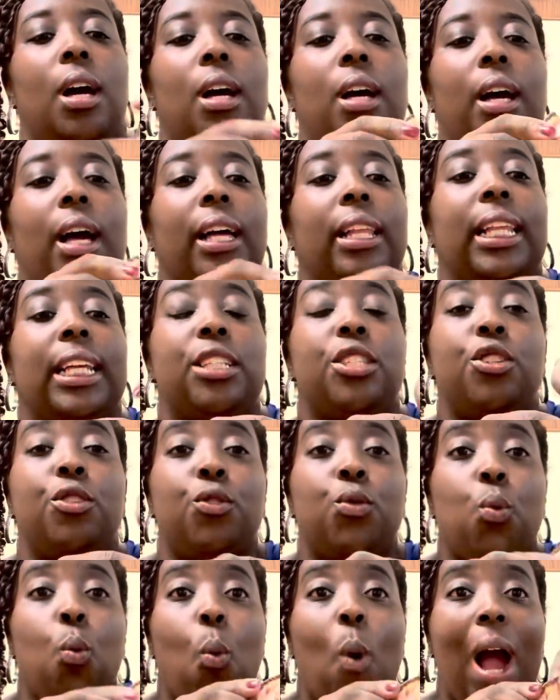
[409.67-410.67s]

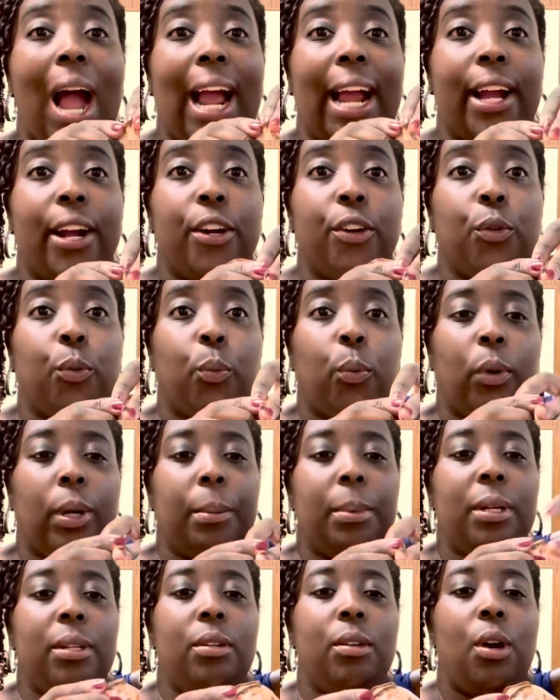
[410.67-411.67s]
wired
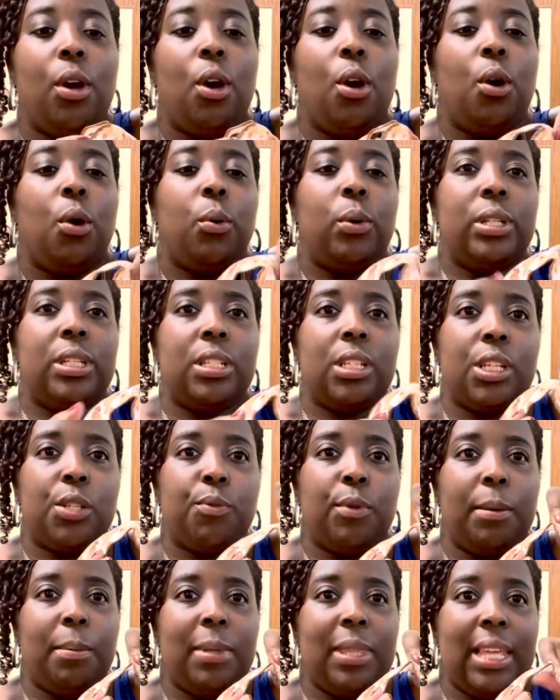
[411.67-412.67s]
ribbon, which is this
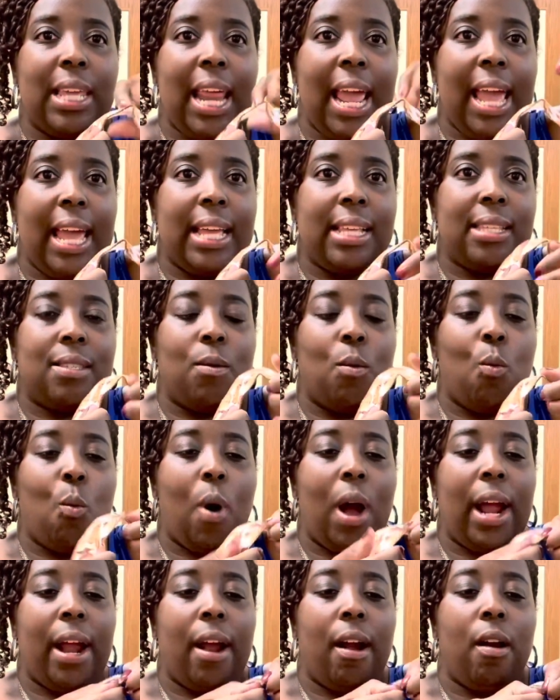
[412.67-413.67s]
ribbon that has some
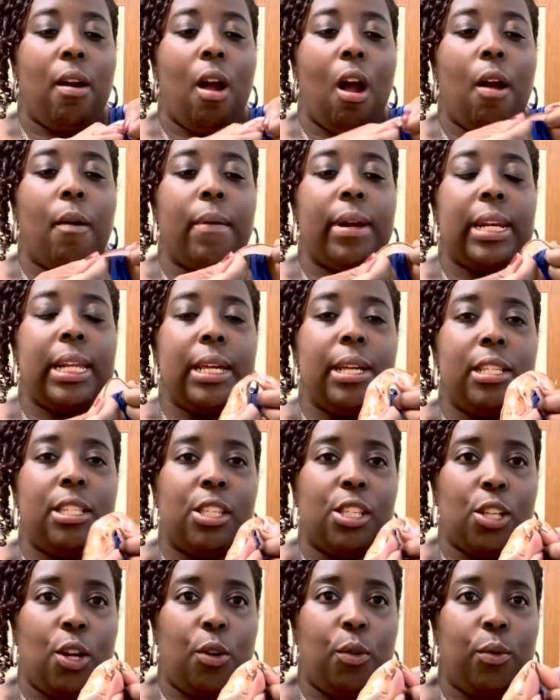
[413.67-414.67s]
wire already
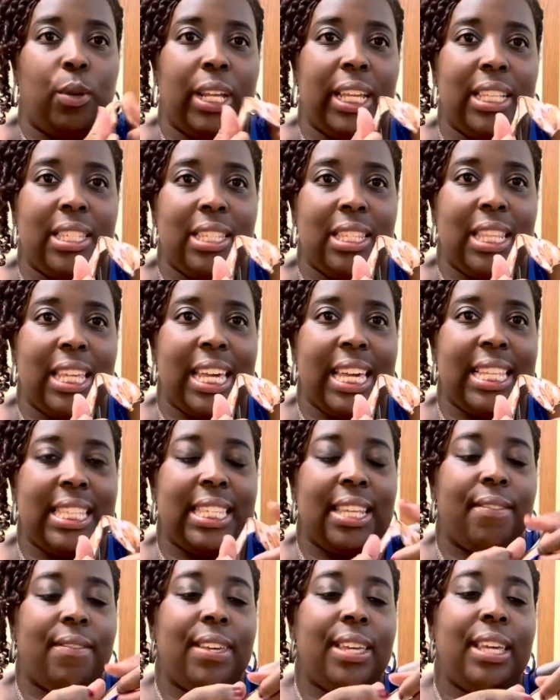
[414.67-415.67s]
sewn into the ends
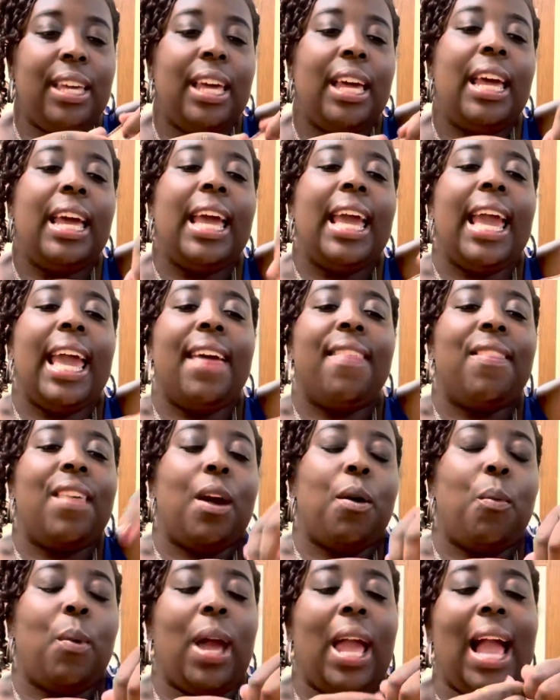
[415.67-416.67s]
of it. And
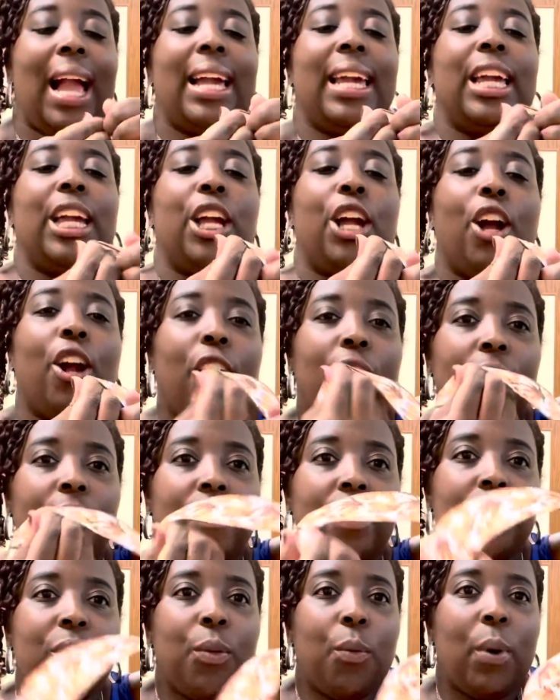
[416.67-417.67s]
that way I can curve
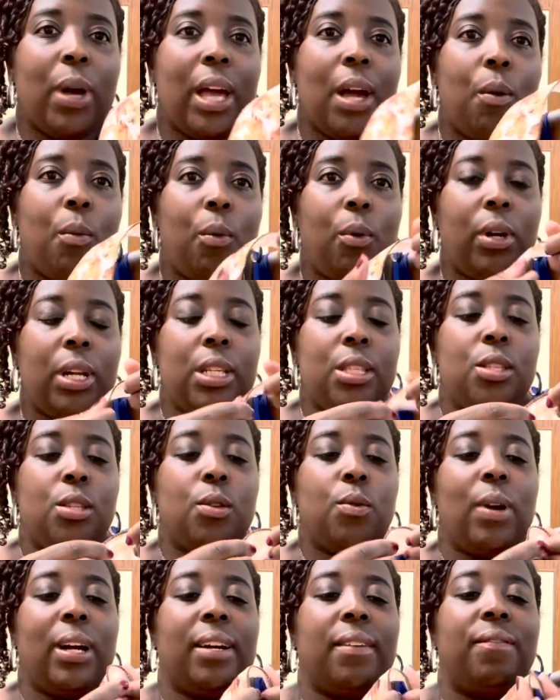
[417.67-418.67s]
it the way I want it to.
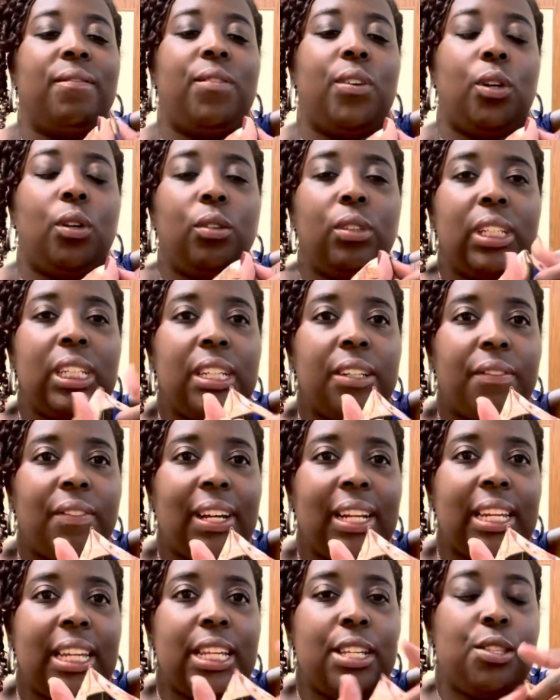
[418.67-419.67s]
I can fold it if I
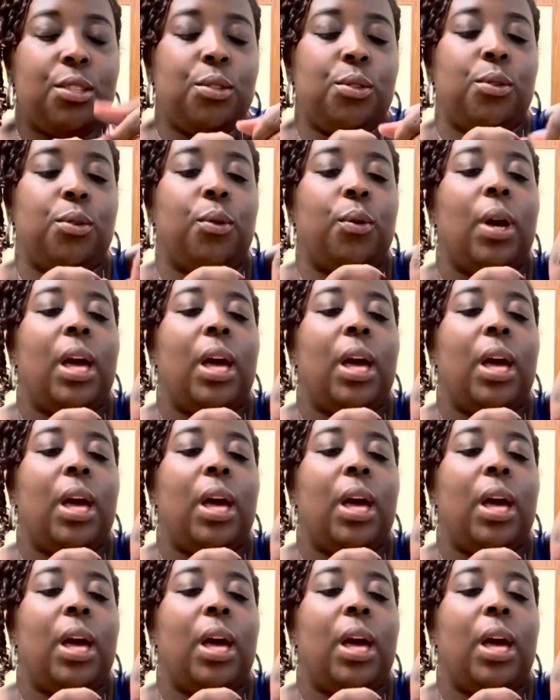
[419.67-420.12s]
need to.